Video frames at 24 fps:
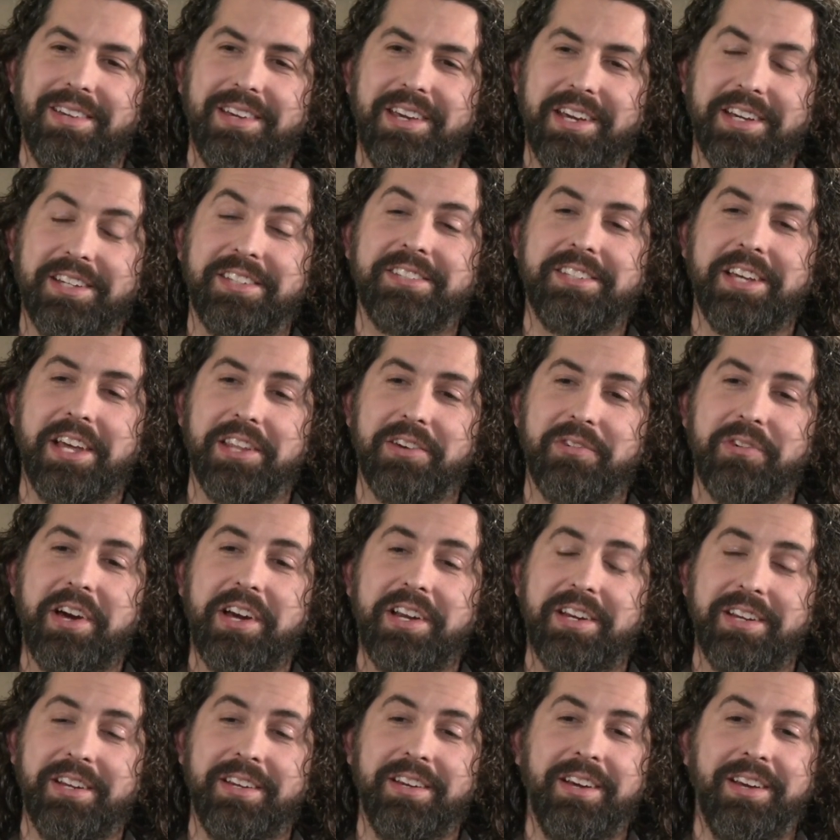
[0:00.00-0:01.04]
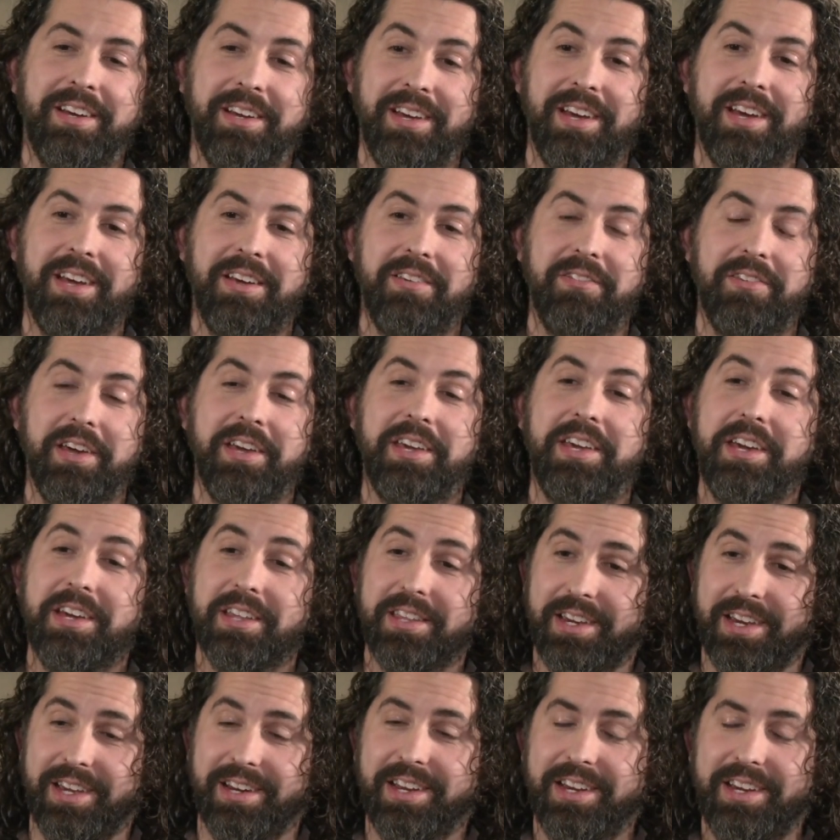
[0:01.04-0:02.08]
he accelerated the
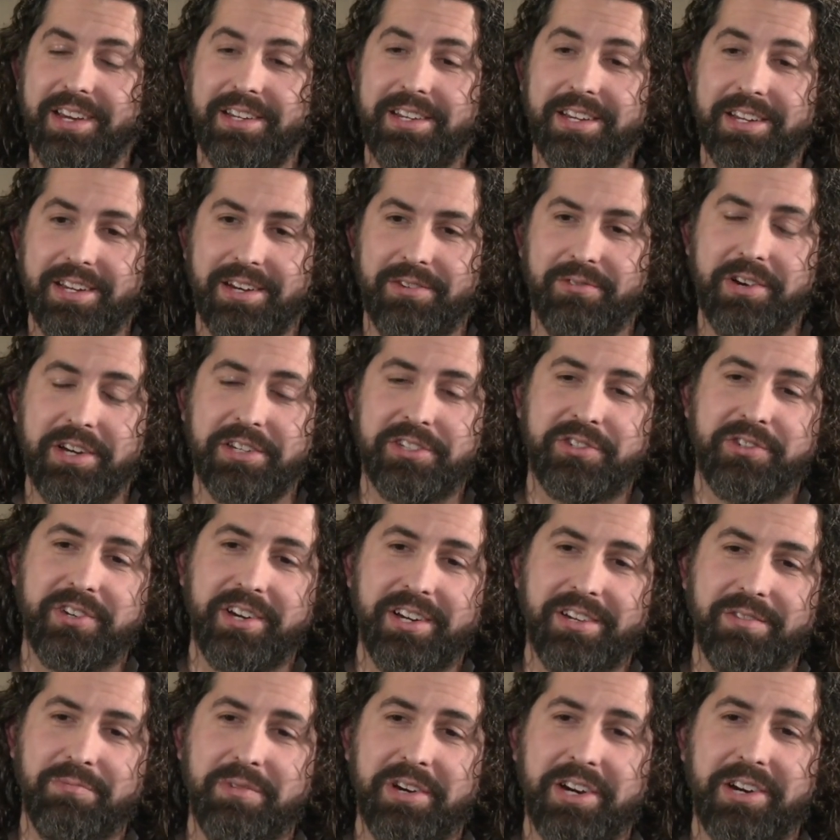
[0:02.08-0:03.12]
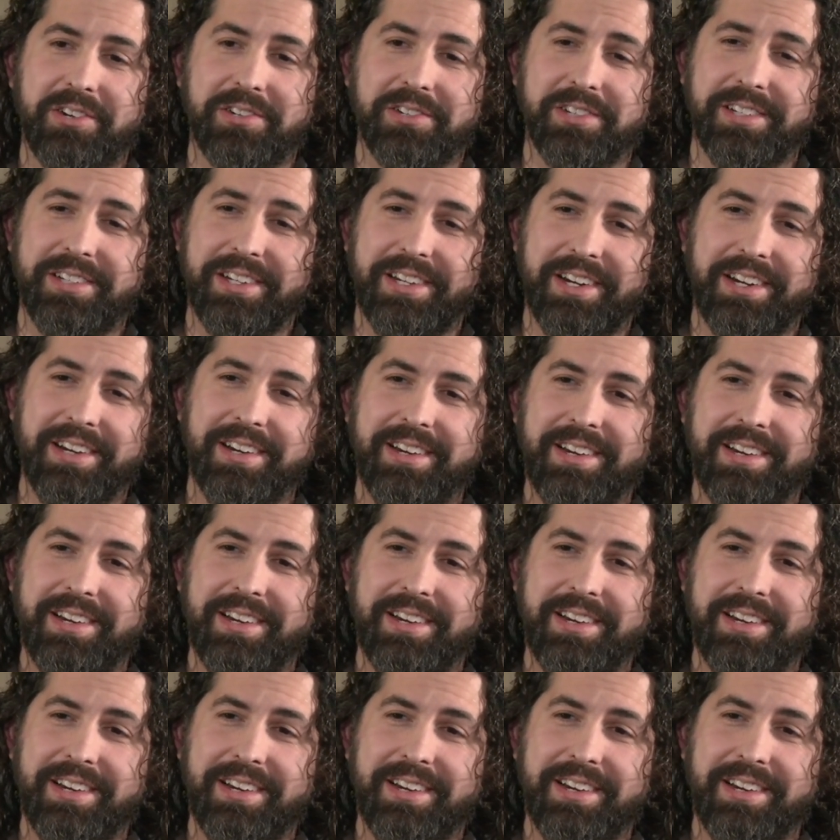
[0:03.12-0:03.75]
healing. He did a restorative miracle to